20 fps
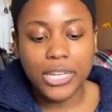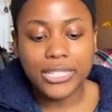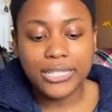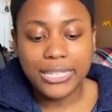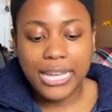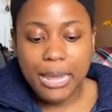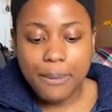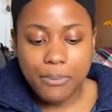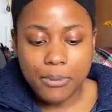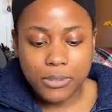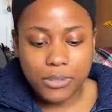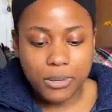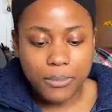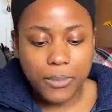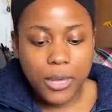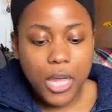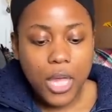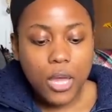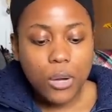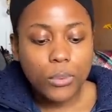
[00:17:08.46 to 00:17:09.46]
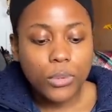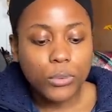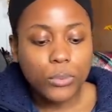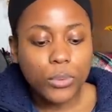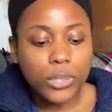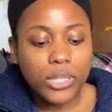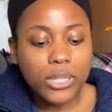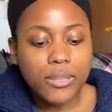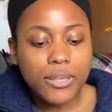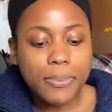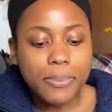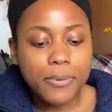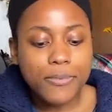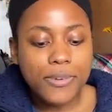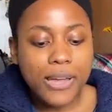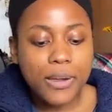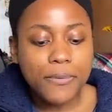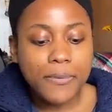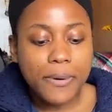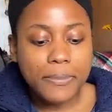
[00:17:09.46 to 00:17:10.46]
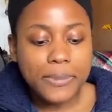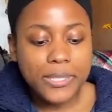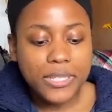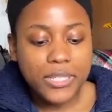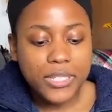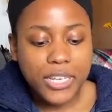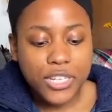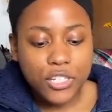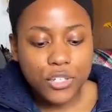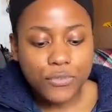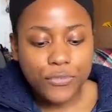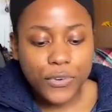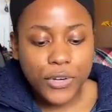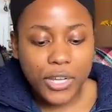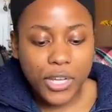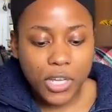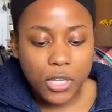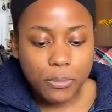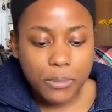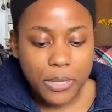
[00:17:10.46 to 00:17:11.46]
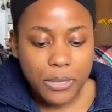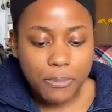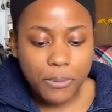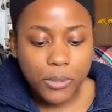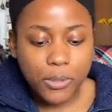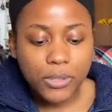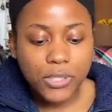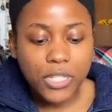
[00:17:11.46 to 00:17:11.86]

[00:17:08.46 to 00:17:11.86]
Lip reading: escapism, when really they provide representation for young people,